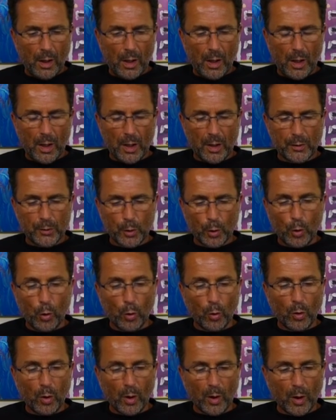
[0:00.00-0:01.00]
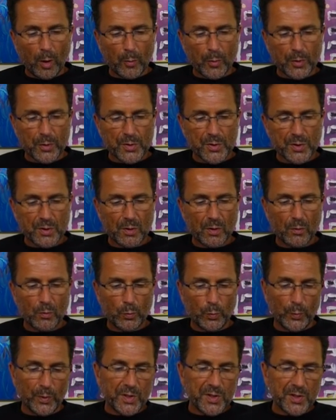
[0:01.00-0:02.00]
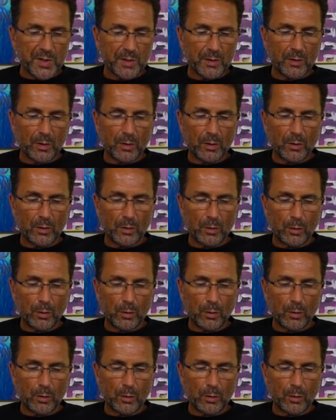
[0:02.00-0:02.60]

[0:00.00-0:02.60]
uh, Nicole Arbour's recent